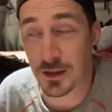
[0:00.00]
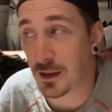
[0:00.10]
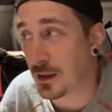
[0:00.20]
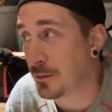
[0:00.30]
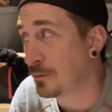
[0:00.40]

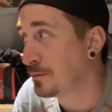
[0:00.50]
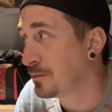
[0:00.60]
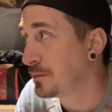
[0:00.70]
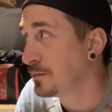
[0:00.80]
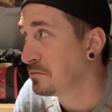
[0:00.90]

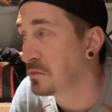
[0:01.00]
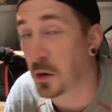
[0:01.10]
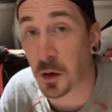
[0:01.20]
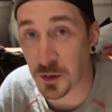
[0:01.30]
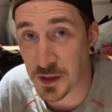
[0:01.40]
not
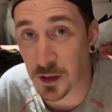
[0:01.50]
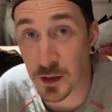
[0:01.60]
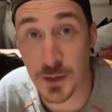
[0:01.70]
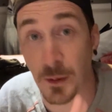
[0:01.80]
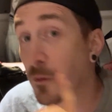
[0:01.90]
lots and lots,
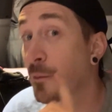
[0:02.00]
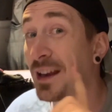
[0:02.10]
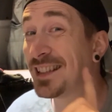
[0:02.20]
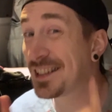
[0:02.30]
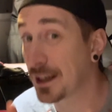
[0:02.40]
but we've made
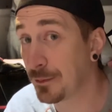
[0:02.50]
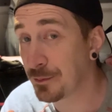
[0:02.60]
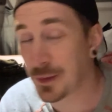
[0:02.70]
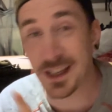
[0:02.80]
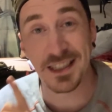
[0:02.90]
some,
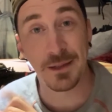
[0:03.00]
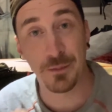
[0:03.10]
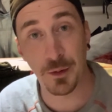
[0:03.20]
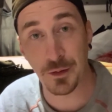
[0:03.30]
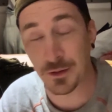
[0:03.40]
and it's
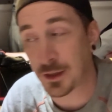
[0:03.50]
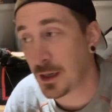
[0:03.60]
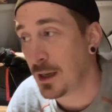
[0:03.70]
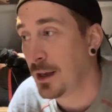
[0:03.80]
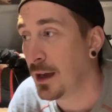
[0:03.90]
important
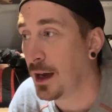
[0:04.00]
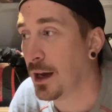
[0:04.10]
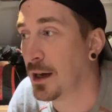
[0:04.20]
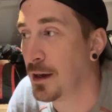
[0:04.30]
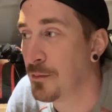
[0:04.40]

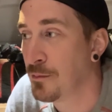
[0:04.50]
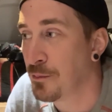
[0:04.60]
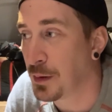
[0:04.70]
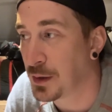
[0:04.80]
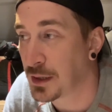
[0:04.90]

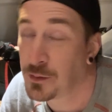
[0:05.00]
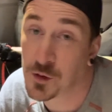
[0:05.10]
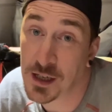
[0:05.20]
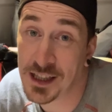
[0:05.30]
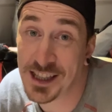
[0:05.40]
because I'm
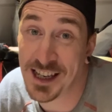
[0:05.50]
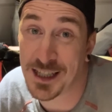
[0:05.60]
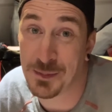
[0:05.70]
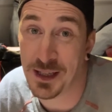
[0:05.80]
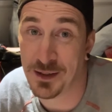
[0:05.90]
dreading the next
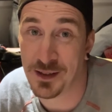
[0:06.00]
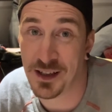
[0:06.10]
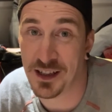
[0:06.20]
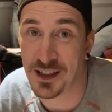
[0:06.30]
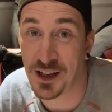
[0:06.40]
bit.
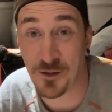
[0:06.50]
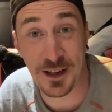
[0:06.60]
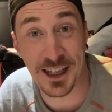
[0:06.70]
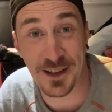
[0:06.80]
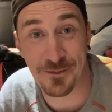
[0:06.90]
I
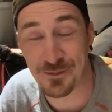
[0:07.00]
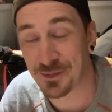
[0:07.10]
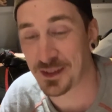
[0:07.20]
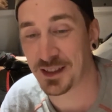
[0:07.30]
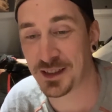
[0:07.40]
really am.
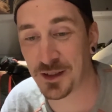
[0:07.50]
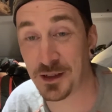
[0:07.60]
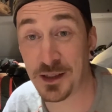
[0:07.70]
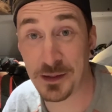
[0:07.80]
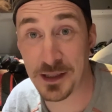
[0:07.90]
So
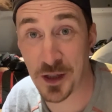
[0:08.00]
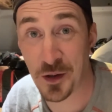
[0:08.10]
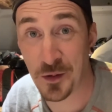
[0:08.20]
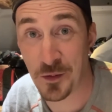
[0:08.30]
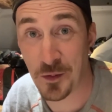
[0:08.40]
let me show
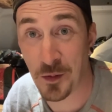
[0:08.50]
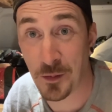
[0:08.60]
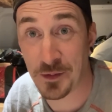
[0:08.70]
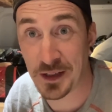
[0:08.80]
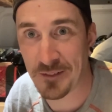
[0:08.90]
you what
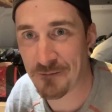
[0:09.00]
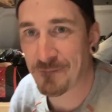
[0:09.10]
we've done.